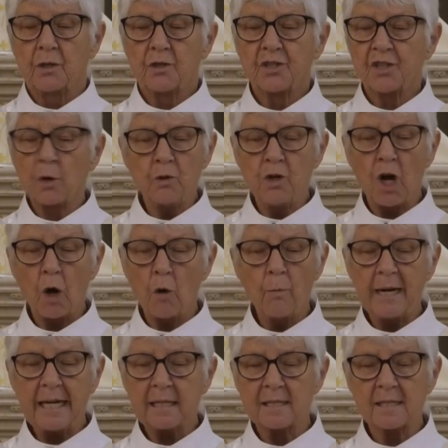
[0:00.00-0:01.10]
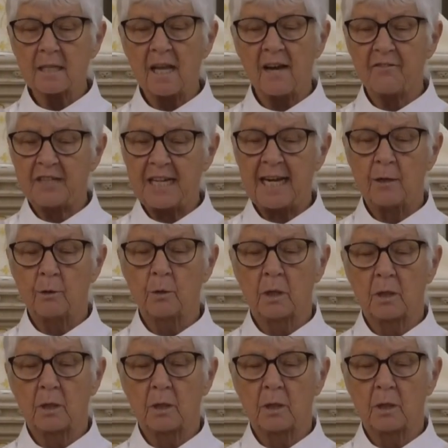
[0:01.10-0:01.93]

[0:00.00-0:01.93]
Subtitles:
so nobody is left out.